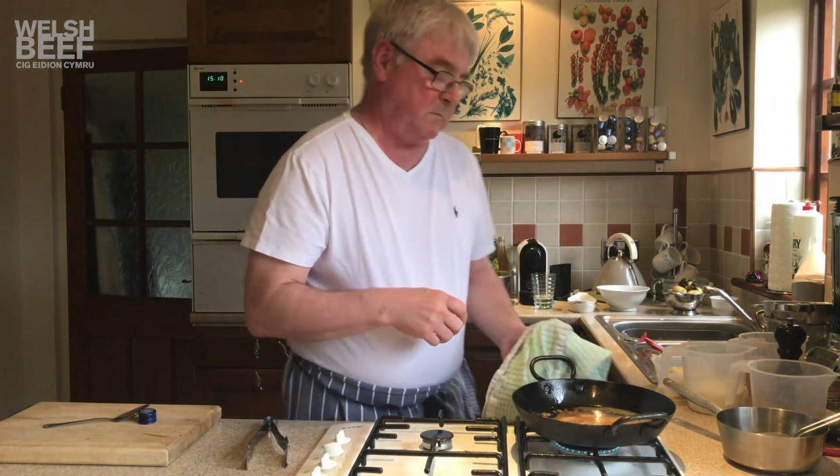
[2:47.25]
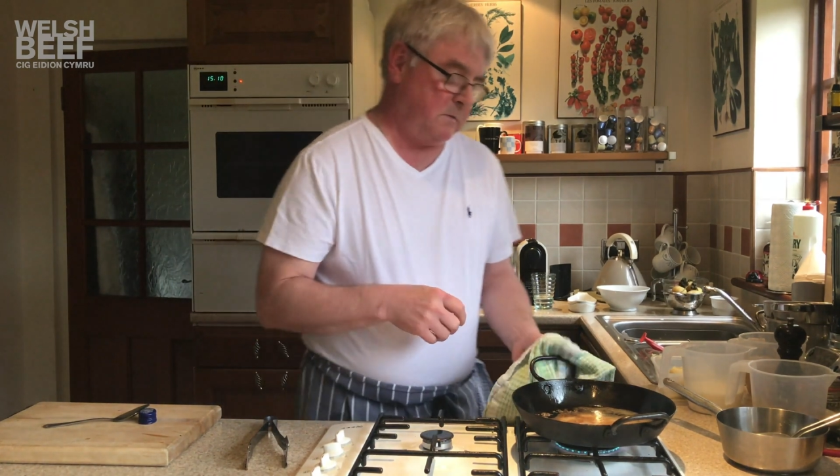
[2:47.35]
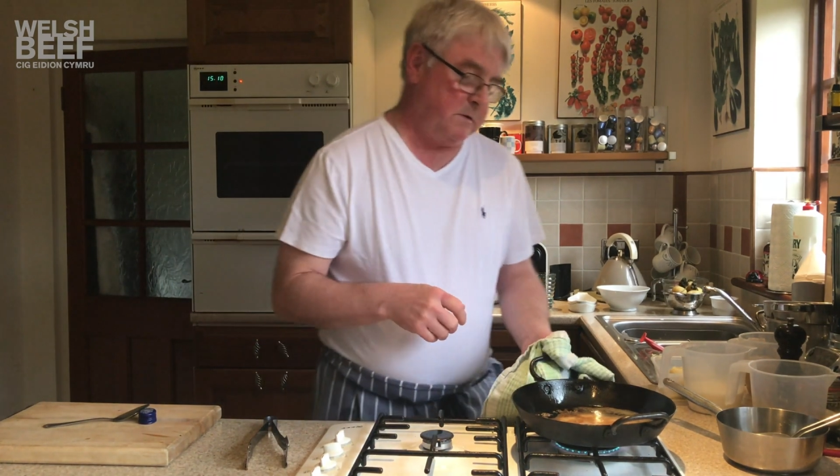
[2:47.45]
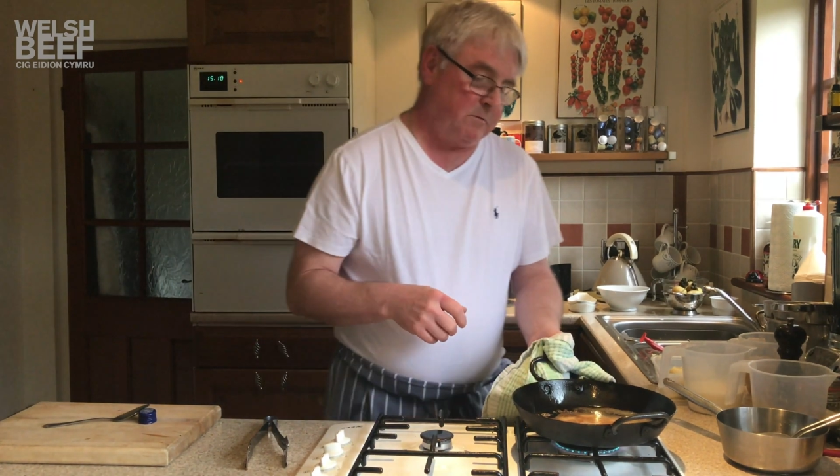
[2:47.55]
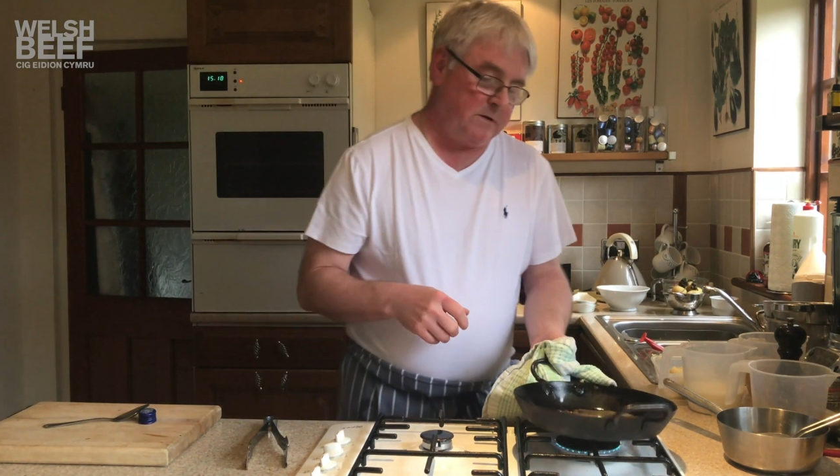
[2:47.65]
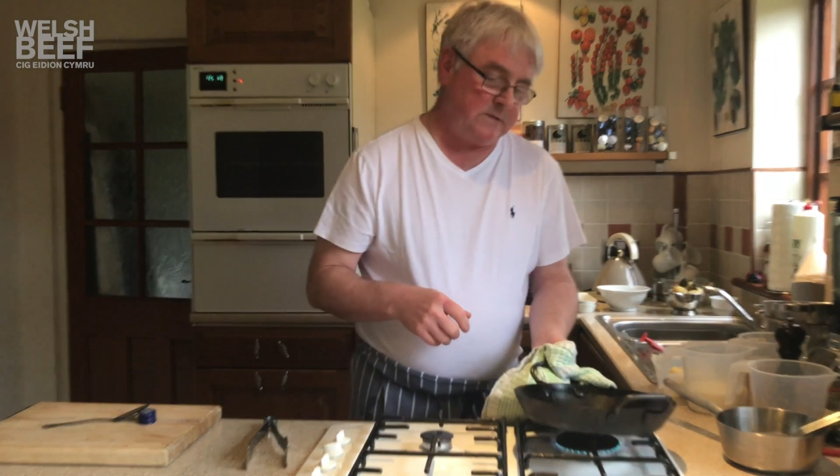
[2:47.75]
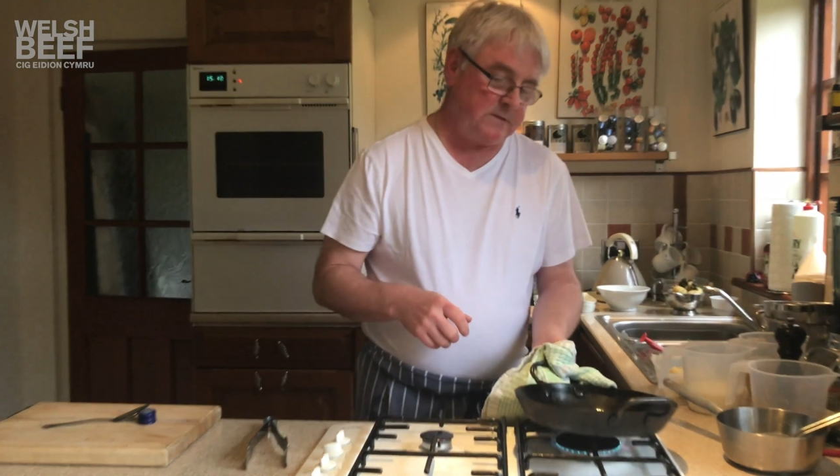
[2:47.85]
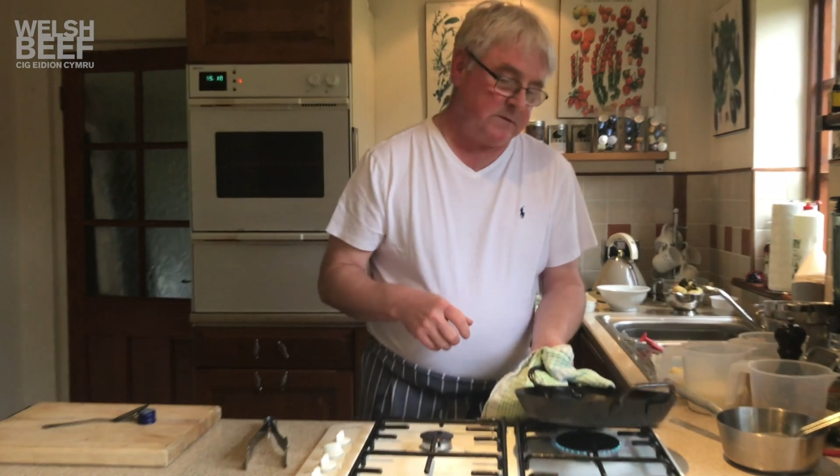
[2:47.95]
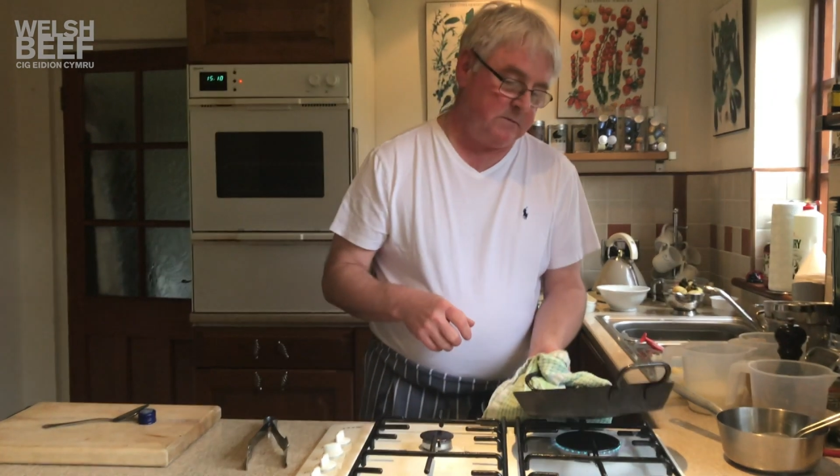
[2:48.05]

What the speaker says: degrees.